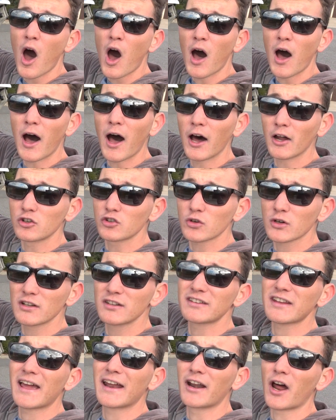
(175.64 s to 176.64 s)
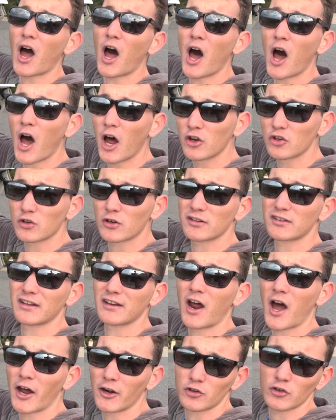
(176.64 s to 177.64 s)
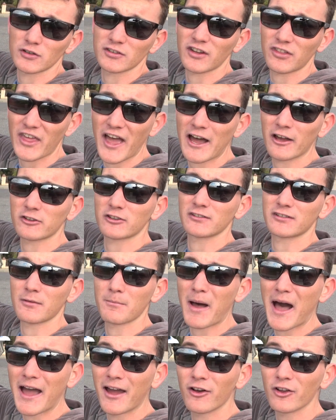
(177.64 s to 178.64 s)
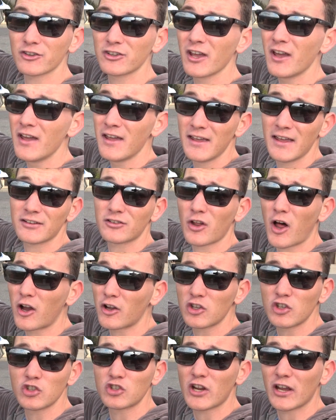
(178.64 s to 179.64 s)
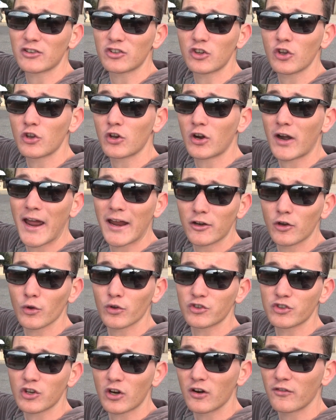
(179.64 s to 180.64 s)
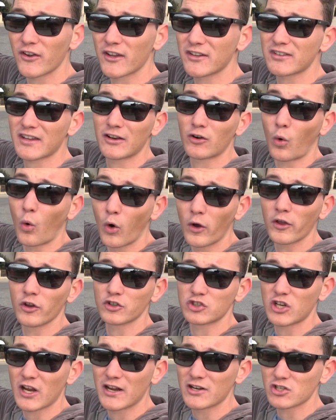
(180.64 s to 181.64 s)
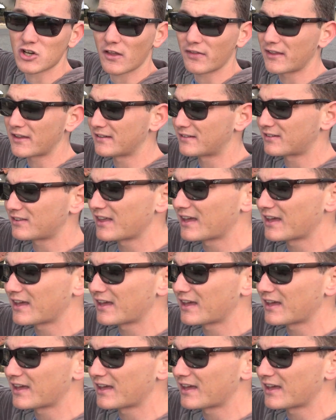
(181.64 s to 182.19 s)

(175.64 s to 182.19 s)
hundreds and hundreds and hundreds of thousands of miles as long as you just do your annual service and oil change on these